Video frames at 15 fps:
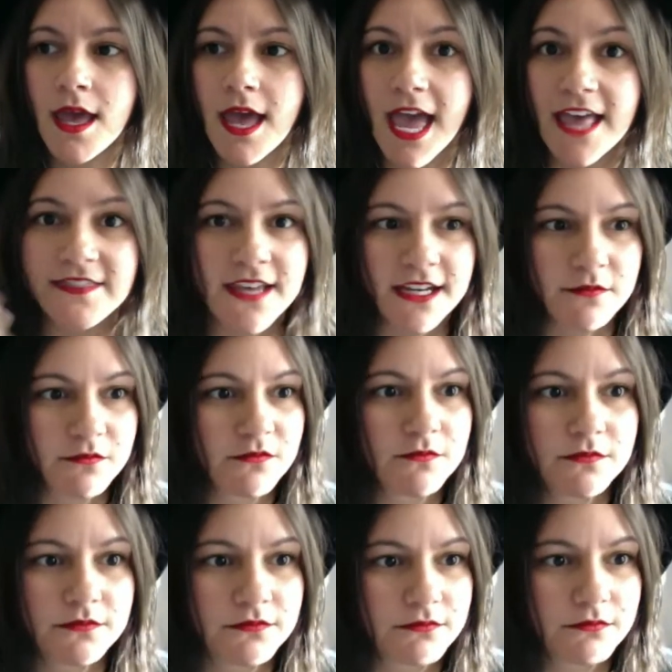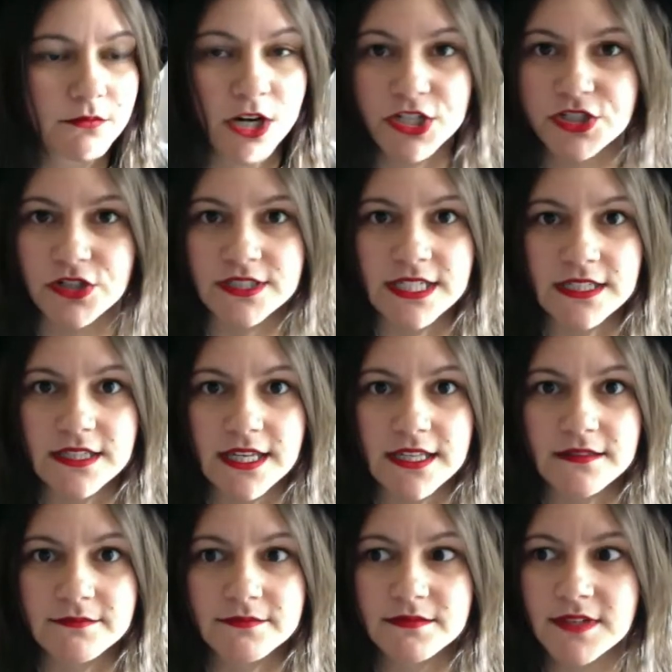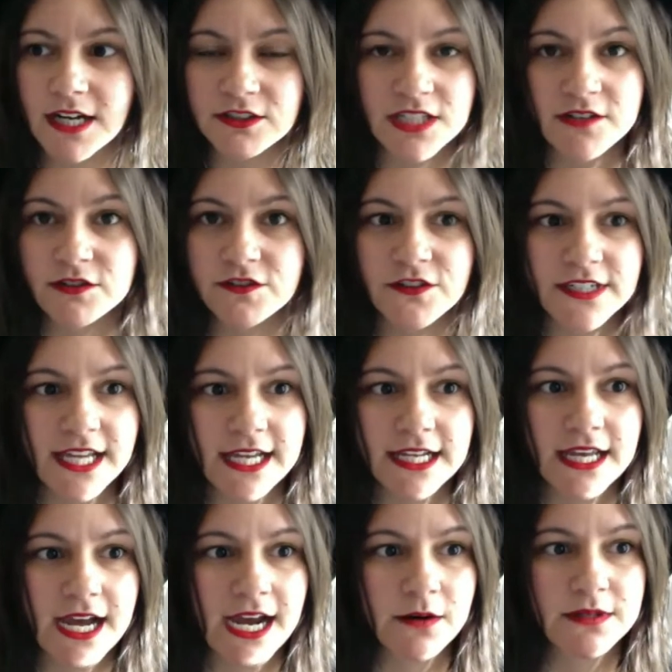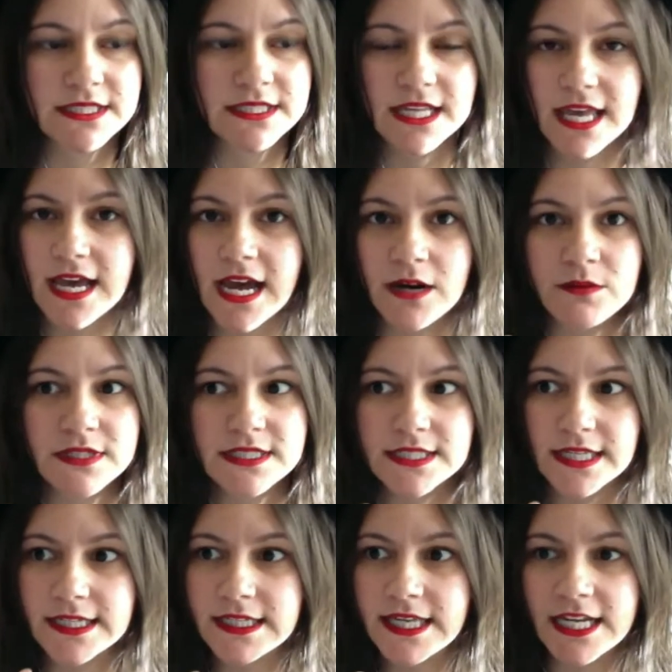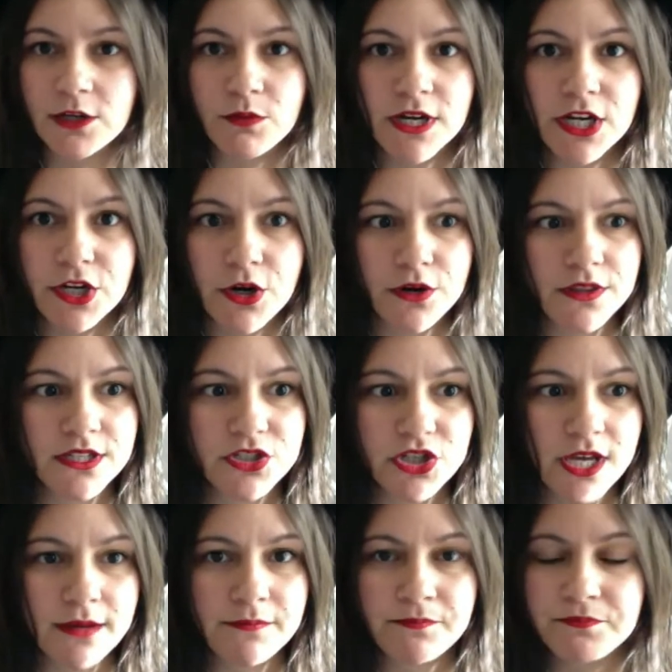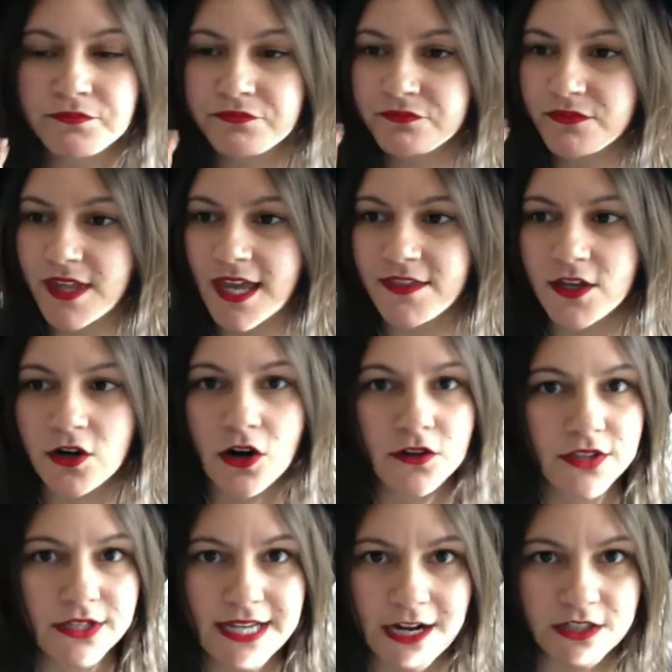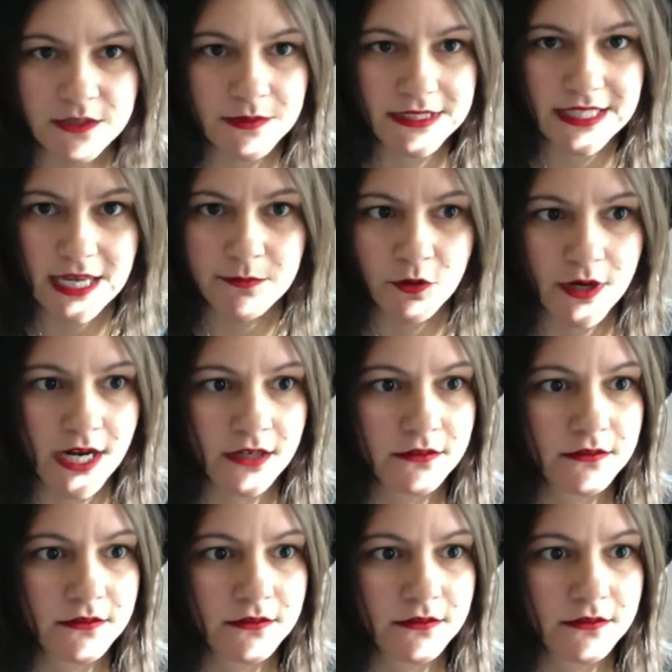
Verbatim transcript: And then March 13th hit. I'll never forget it. I was I was like getting ready to go to the gym and then all the announcements came around